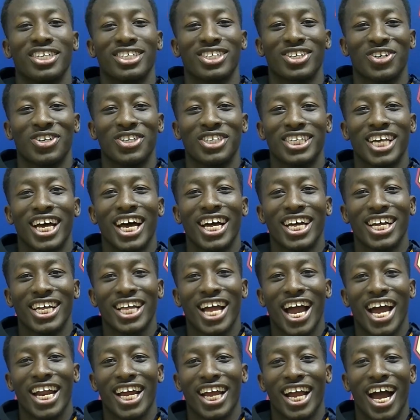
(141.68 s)
So he's that
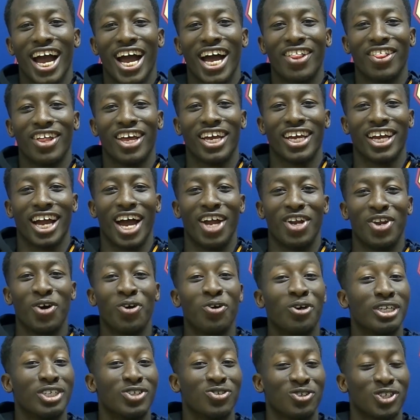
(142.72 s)
kind of guy. Like I know
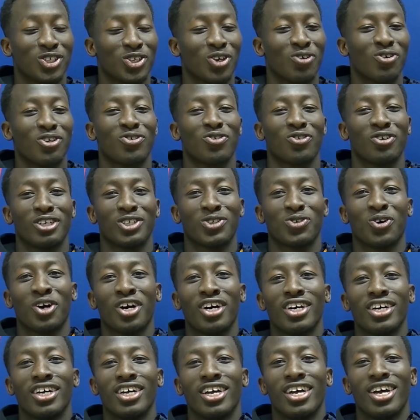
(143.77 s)
he's resourceful as
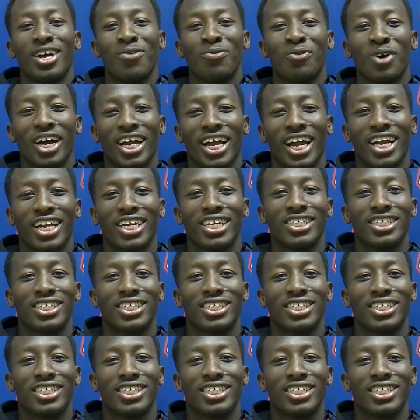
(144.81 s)
well, but I kind of need